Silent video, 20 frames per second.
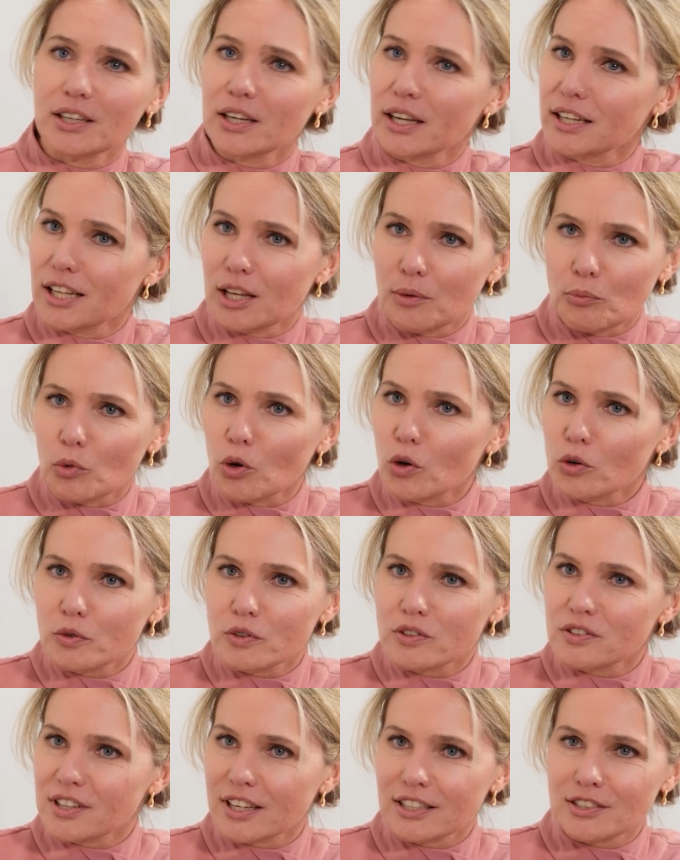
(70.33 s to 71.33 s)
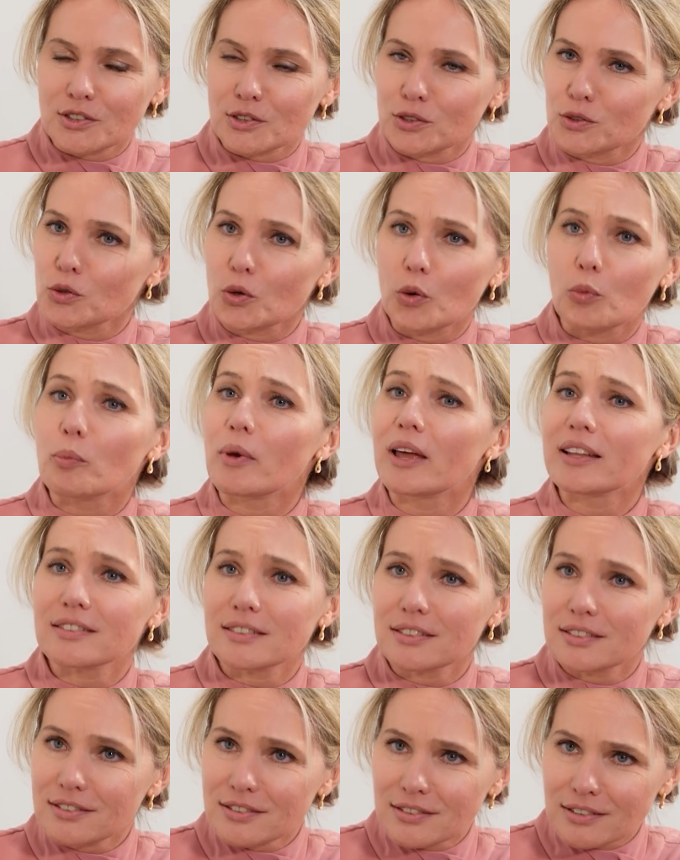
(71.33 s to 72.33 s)
You can unblock resection no
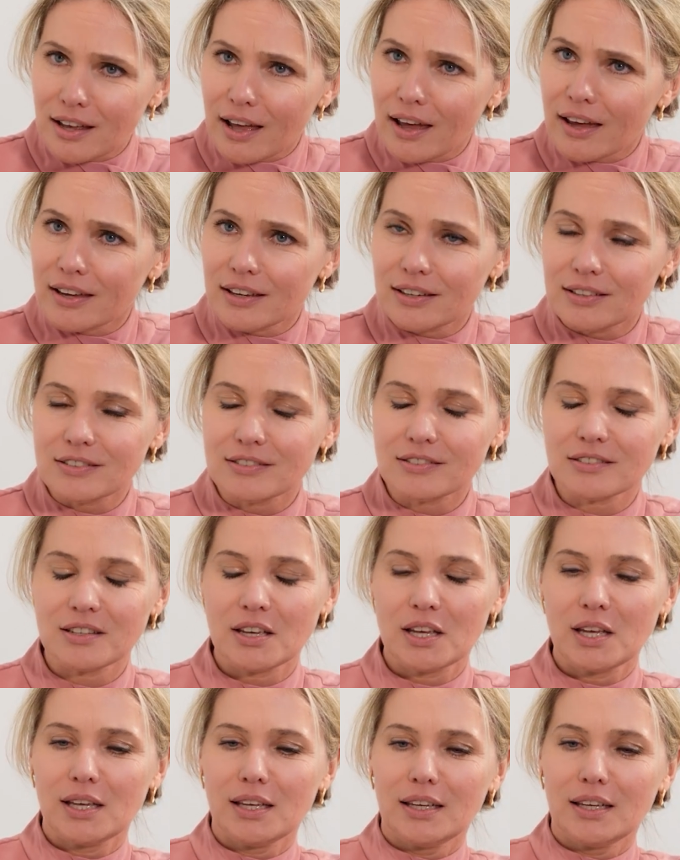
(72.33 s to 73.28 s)
matter the size,